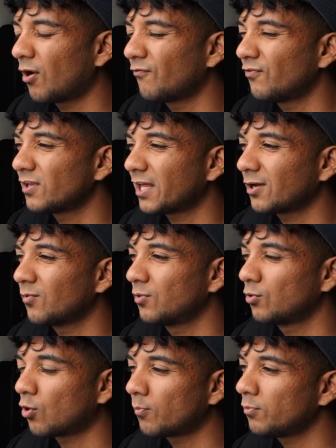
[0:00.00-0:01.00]
I feel like with
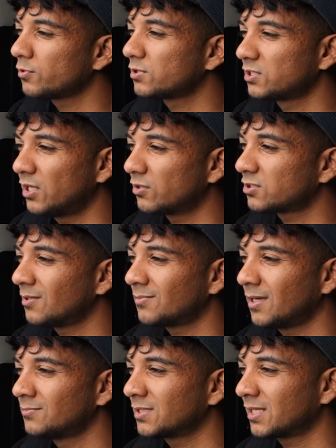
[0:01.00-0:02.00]
normal snares,
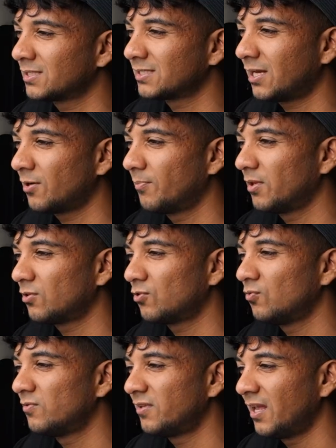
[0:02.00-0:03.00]
sometimes it can sound a bit
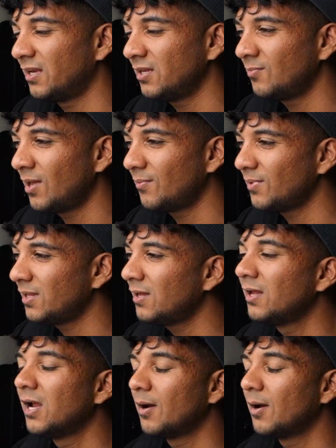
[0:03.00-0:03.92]
too tinny maybe,